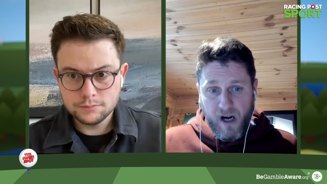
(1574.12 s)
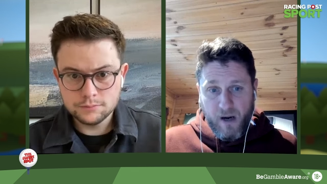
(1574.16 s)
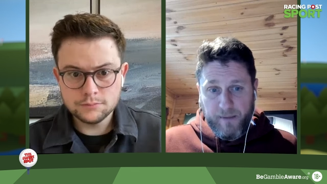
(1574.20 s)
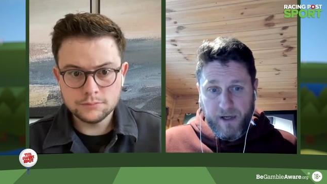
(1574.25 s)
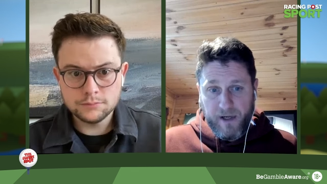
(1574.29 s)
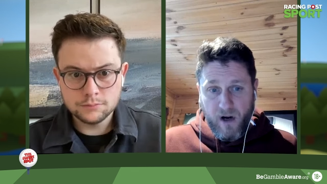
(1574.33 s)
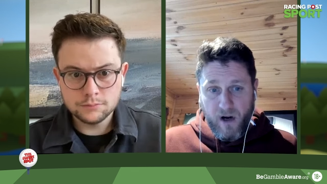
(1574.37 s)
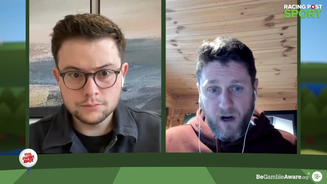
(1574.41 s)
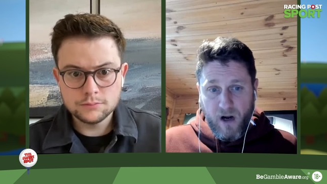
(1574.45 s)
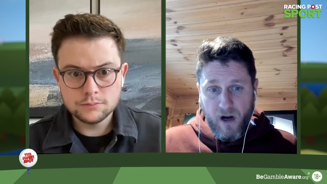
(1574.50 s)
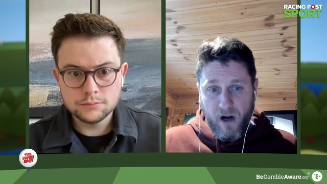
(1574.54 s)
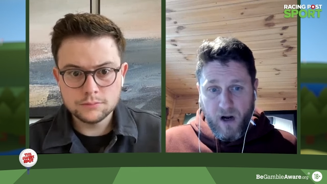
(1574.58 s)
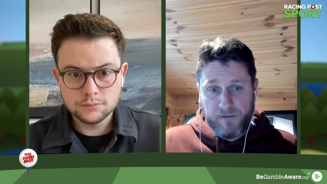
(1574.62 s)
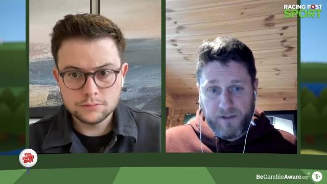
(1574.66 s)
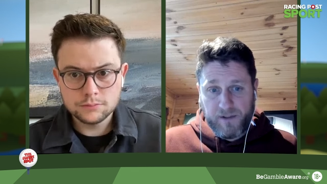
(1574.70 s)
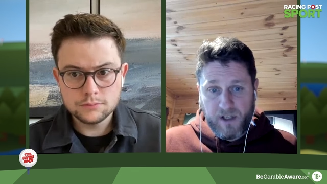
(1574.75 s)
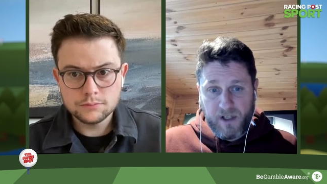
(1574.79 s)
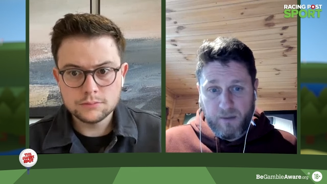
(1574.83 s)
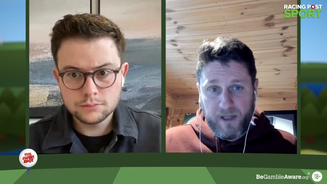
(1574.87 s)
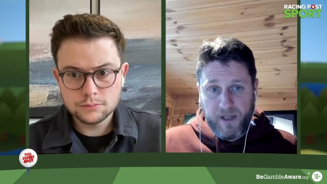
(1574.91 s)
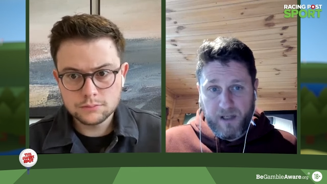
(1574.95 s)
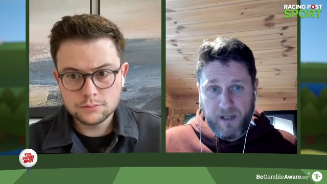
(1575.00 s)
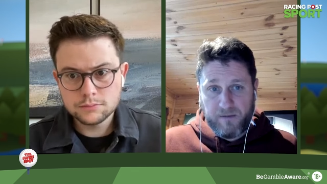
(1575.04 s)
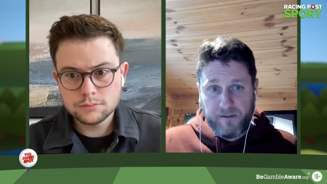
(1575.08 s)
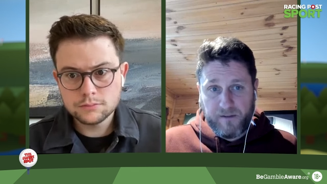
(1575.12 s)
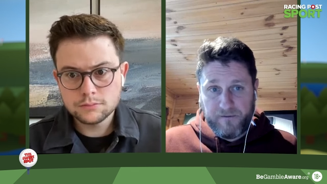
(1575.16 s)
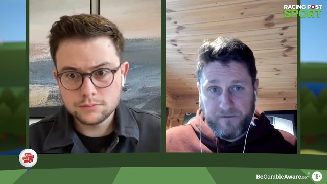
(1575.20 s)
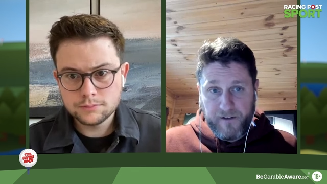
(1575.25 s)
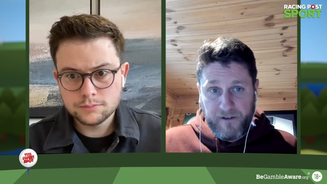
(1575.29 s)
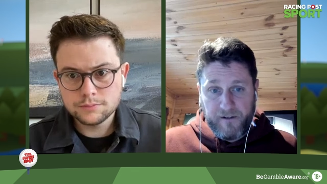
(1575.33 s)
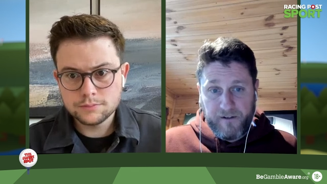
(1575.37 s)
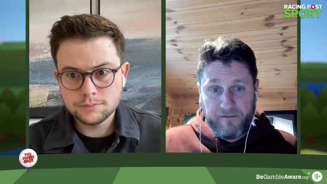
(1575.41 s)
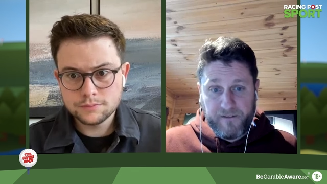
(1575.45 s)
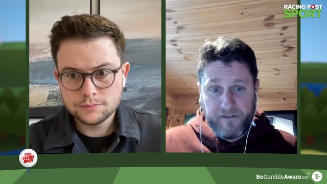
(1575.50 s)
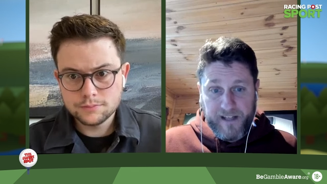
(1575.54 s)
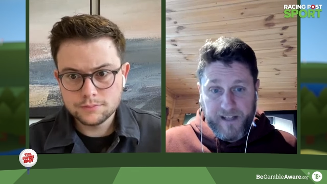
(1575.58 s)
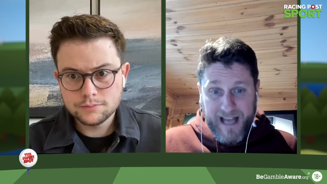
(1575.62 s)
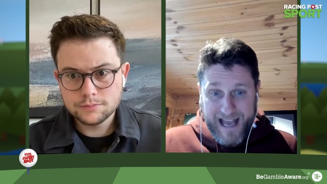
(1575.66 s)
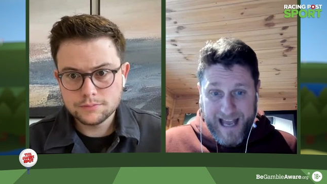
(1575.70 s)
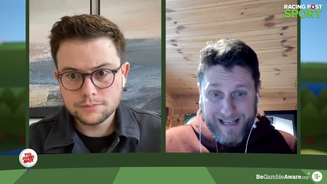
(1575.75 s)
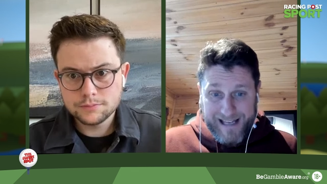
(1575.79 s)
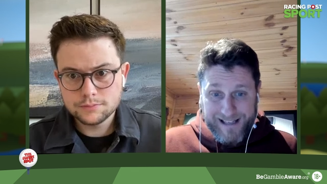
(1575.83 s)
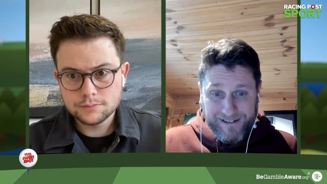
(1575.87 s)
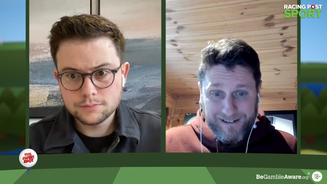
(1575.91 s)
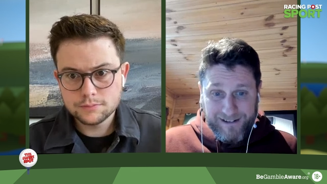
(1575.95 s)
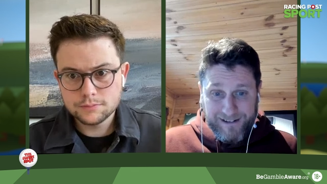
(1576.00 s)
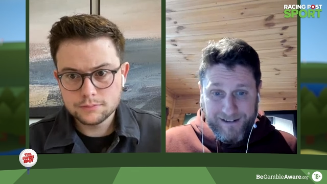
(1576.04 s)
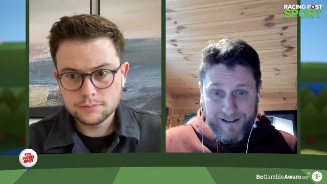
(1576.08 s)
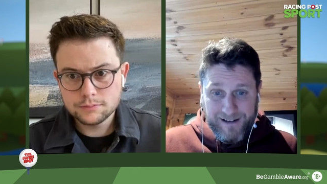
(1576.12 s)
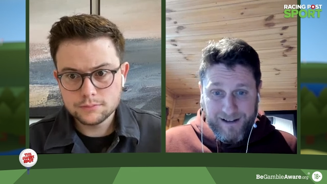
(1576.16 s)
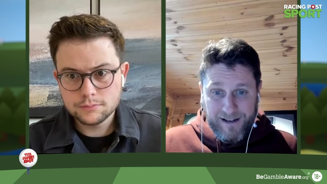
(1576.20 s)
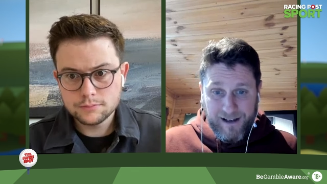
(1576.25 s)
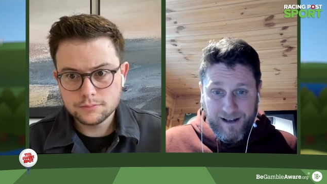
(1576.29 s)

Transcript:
Speaker 1: I mean, mm. I, have done a bit of a 58.